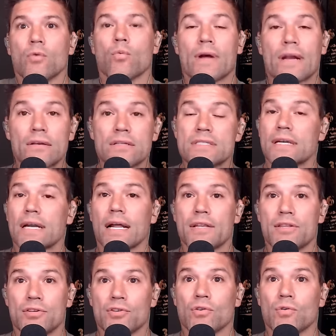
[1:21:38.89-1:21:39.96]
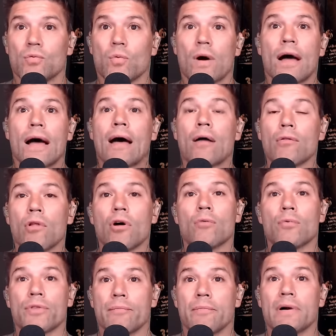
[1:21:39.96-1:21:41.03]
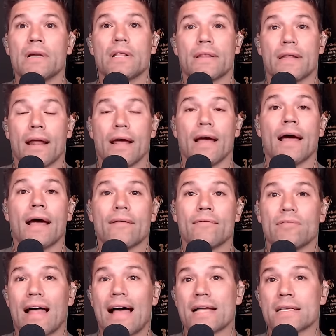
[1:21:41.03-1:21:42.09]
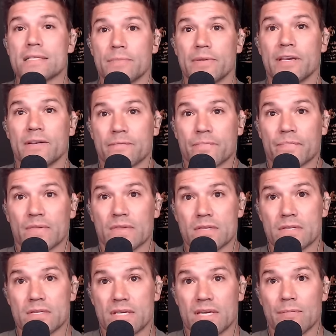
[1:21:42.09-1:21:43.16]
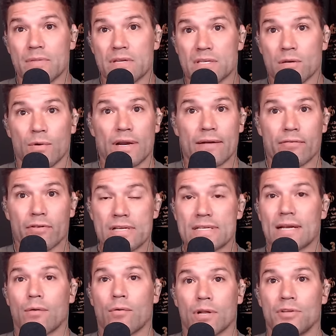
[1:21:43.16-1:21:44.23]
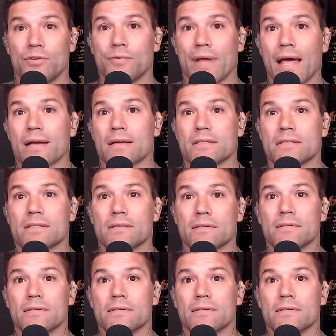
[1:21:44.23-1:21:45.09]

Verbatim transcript: What else can I do? How long will the money that I have last me yeah. to get me to whatever it is I want to do next?